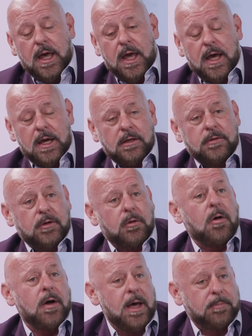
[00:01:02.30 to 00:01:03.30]
and they're
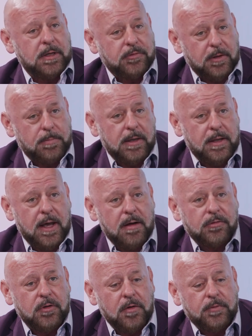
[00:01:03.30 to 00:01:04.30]
all happy because they pay the
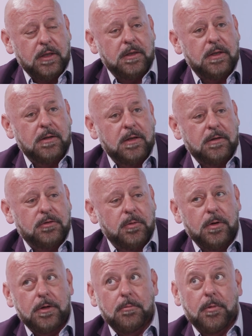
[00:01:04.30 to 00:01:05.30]
house off, and then during,